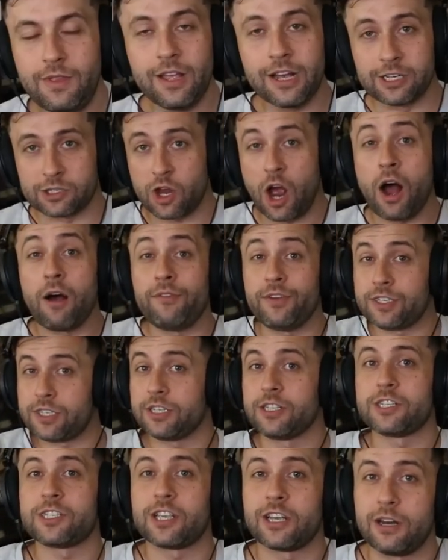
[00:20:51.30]
Because obviously
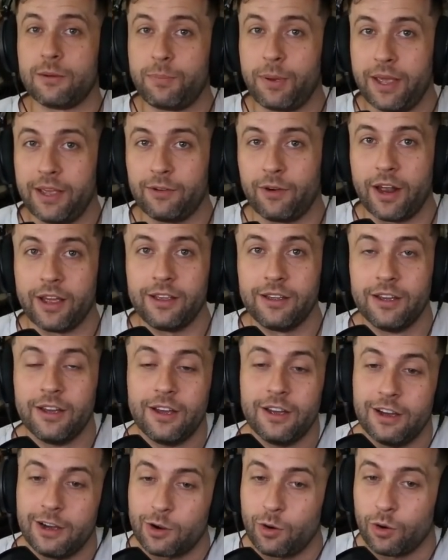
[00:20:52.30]
this is gonna pay, right?
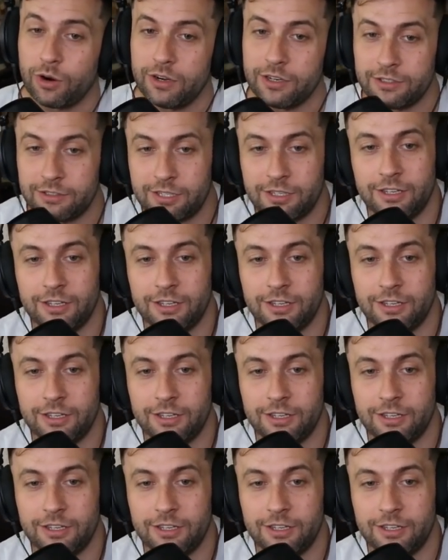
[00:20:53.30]
According to